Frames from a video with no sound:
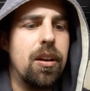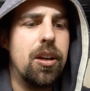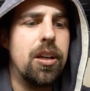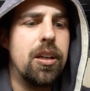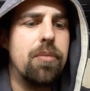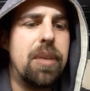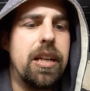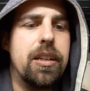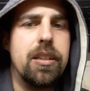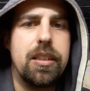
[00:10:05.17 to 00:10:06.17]

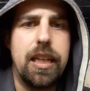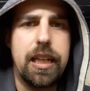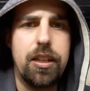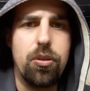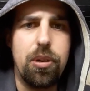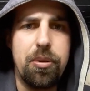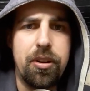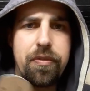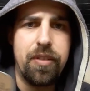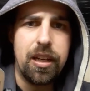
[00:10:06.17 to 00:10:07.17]
by taking the rubber
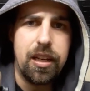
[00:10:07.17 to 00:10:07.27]
off